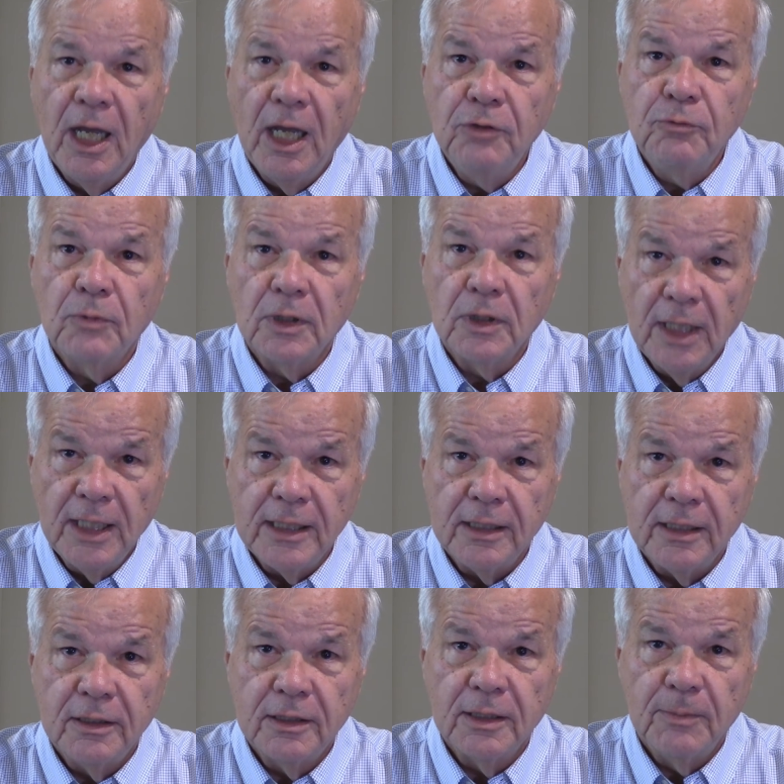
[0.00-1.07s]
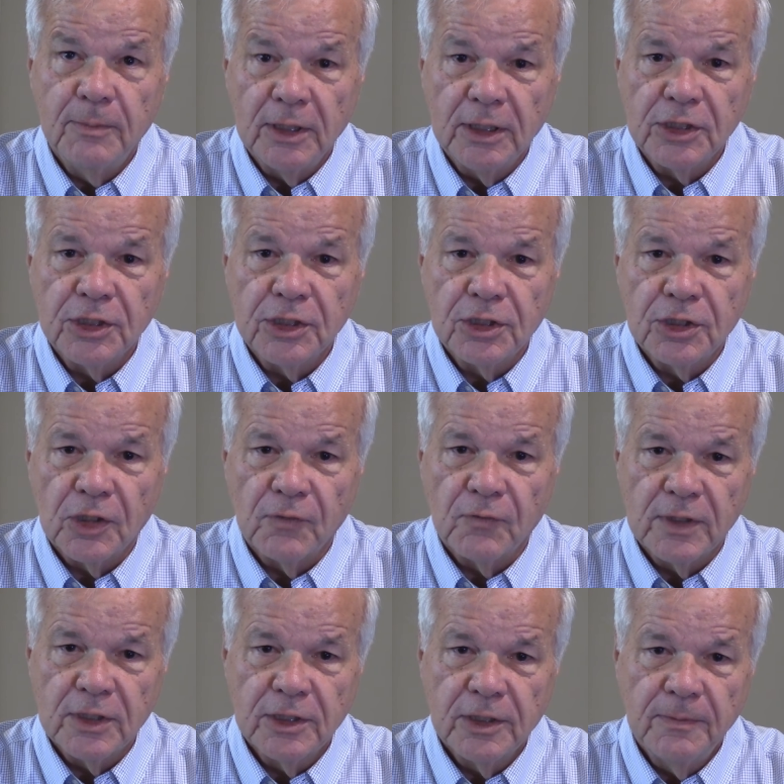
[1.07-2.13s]
unrelated to militia
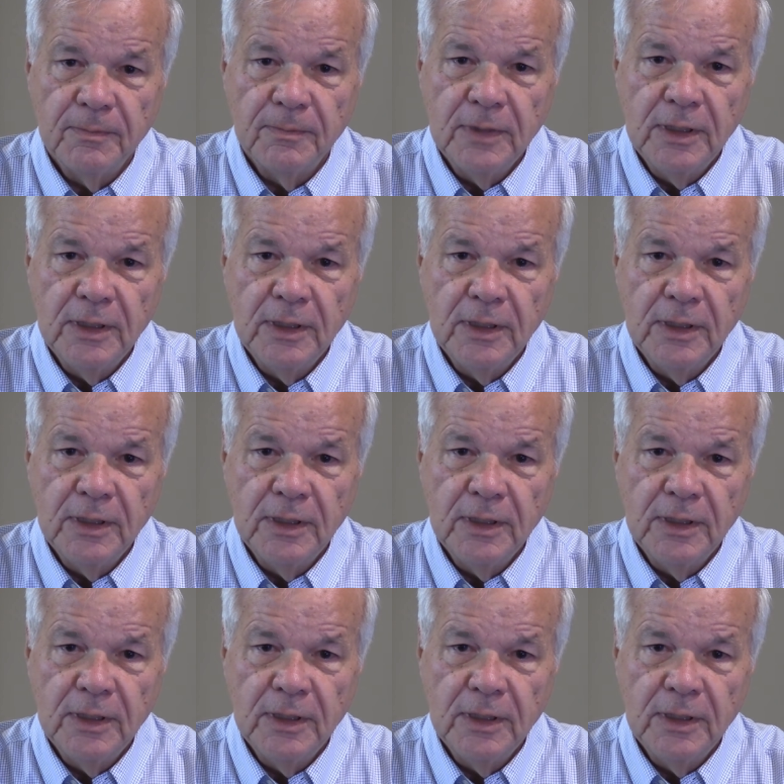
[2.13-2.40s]
service.